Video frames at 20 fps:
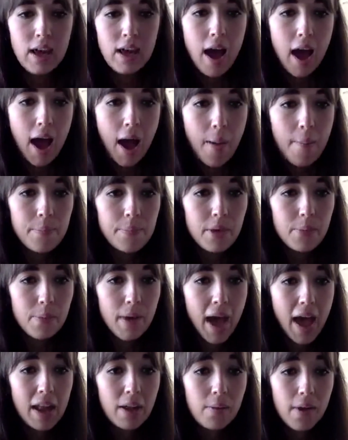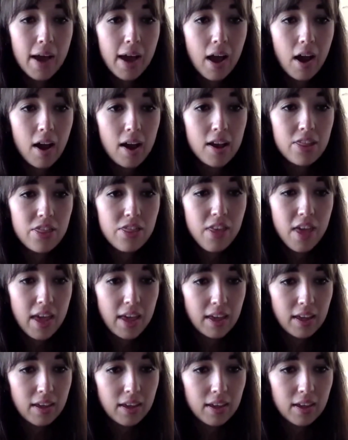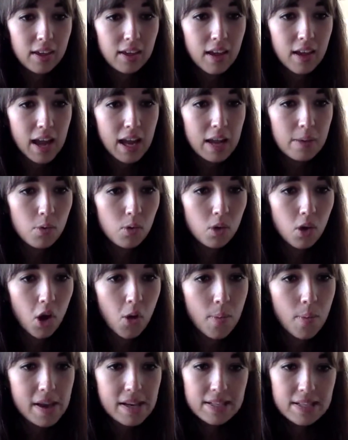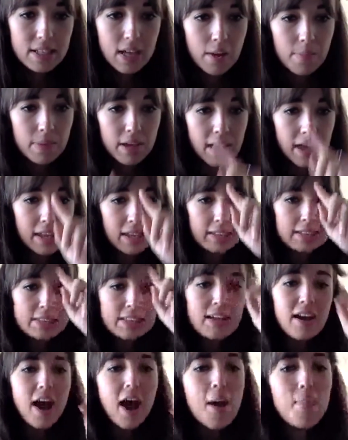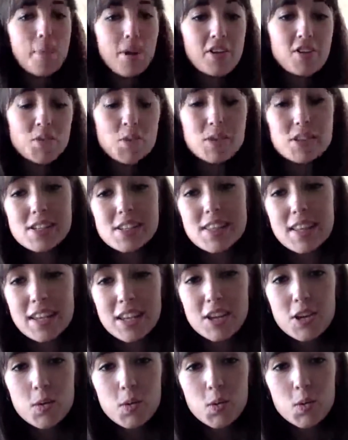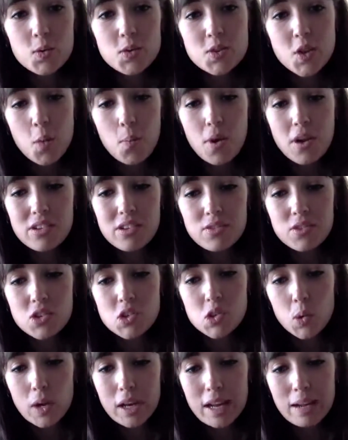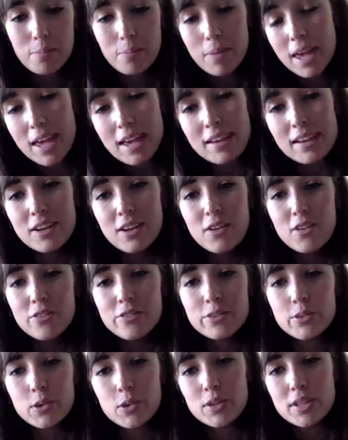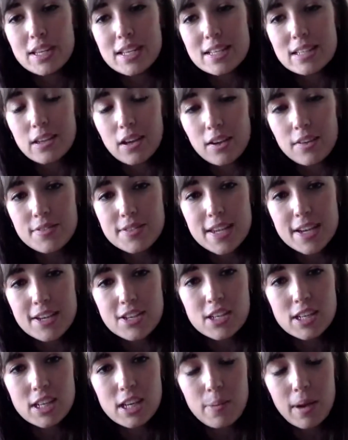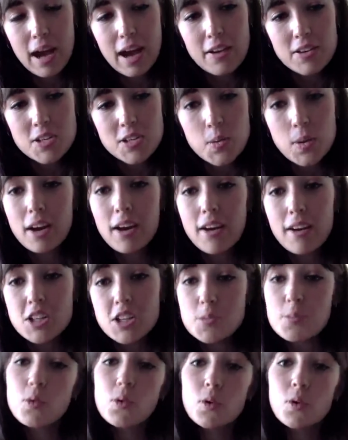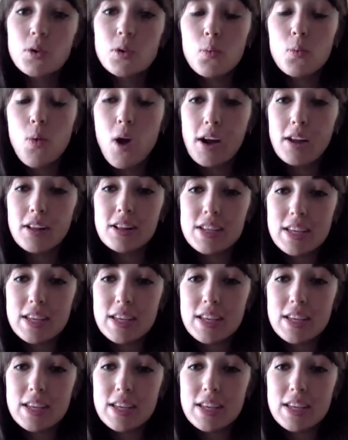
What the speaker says: But anyway, I think, any more comments coming in? I just wanted to thank you all so much for joining me for this live session about how to encourage more wild